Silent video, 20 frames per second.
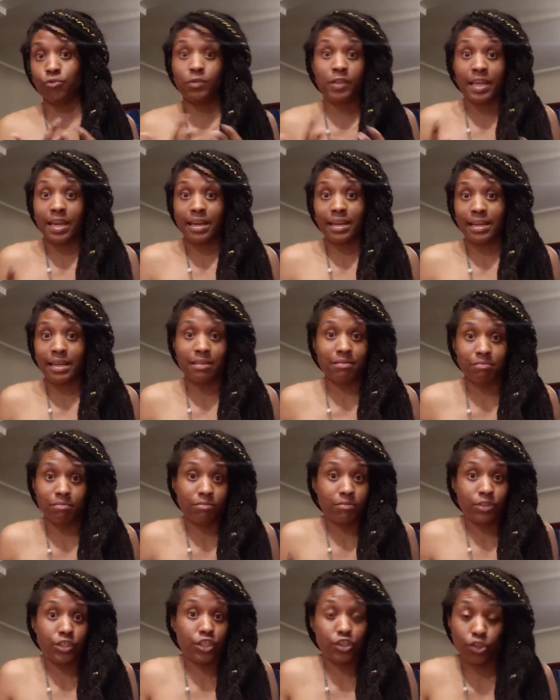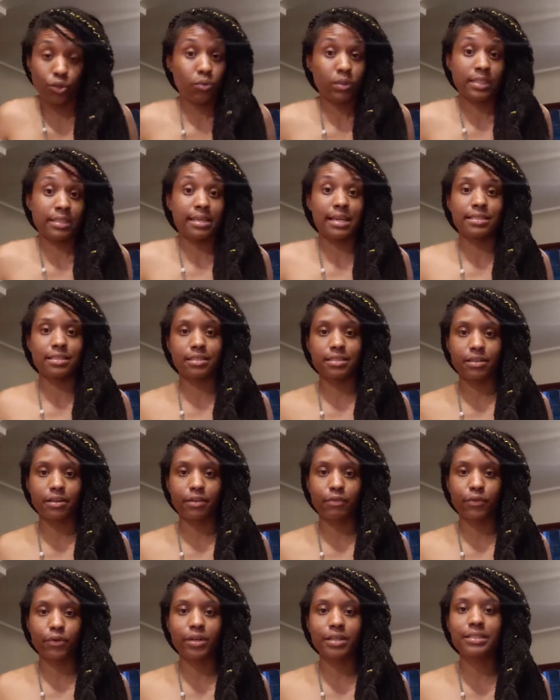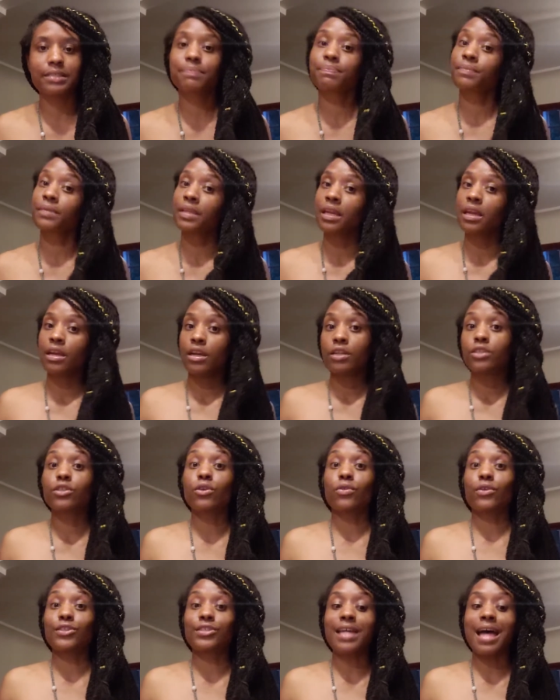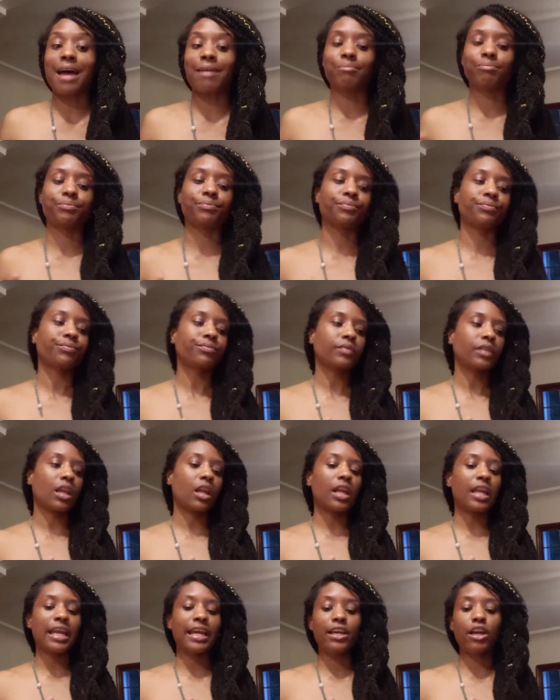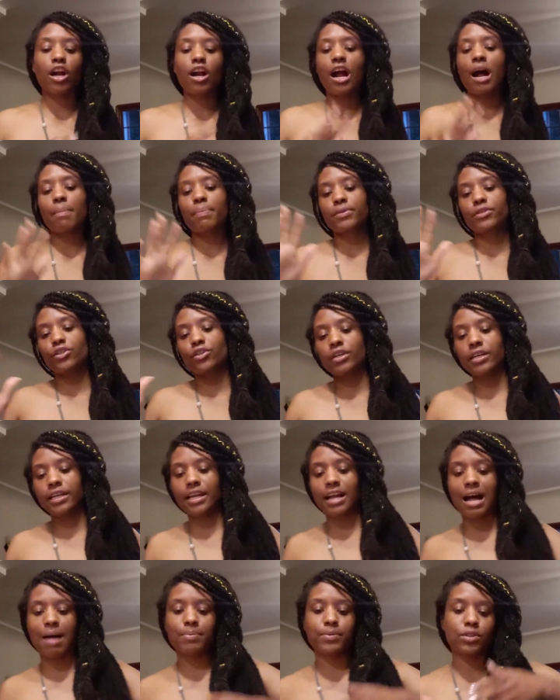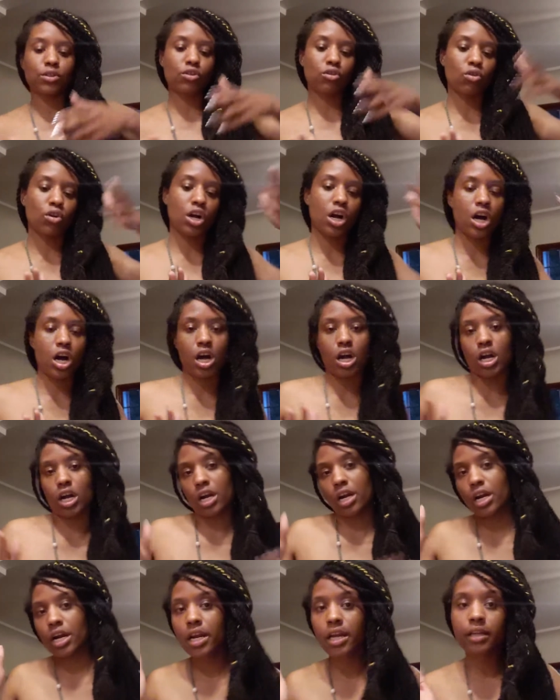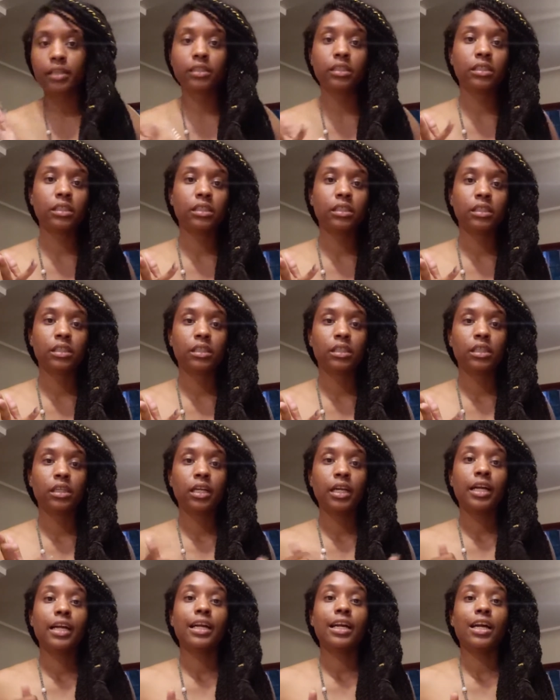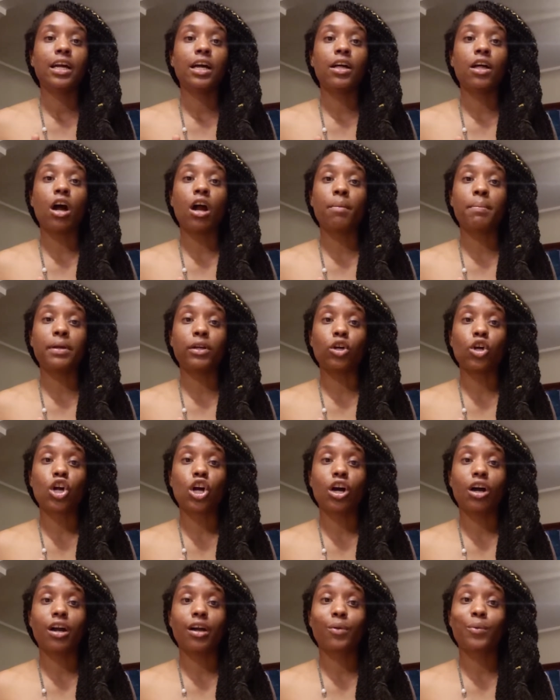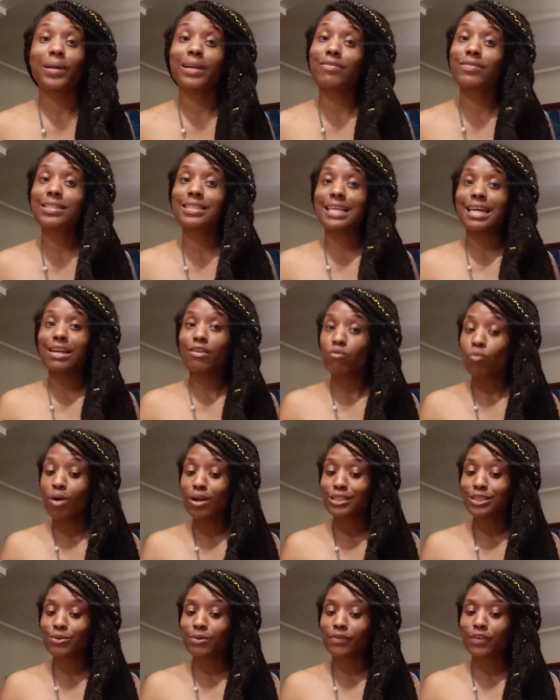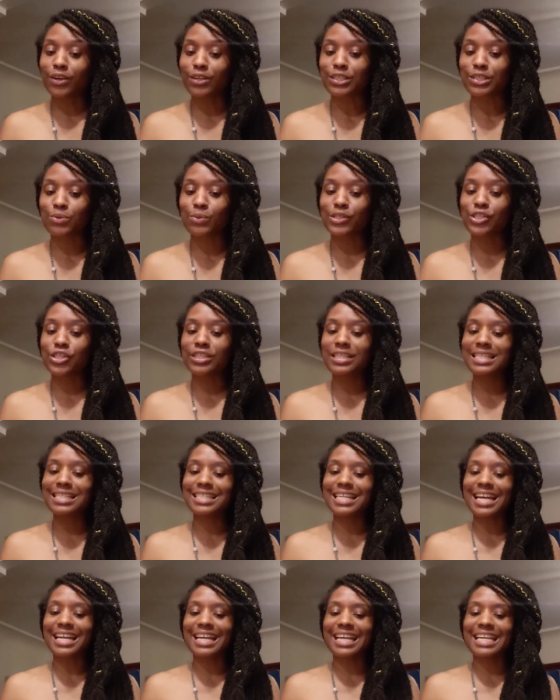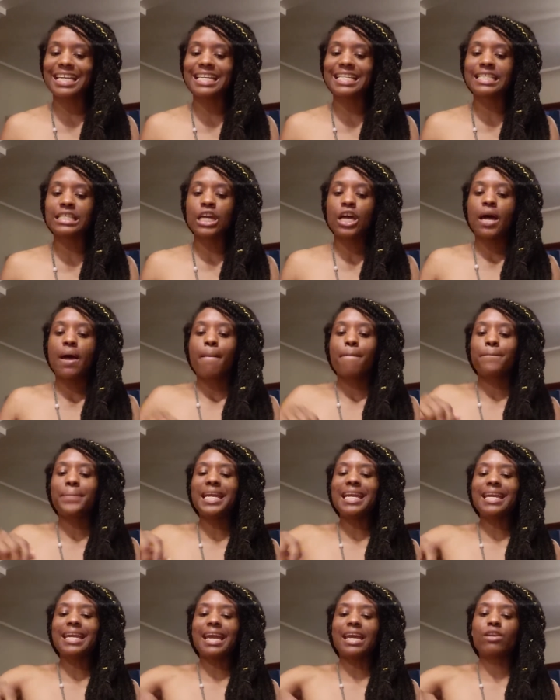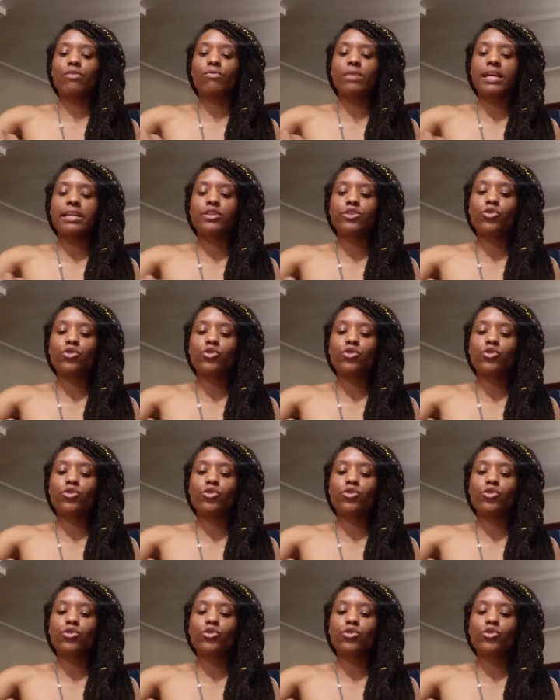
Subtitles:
getting to do what's necessary for us. So there's that. And our opportunity obstacle card, our middle card, we have the 10 of Wands reversed, which in this deck is pink and red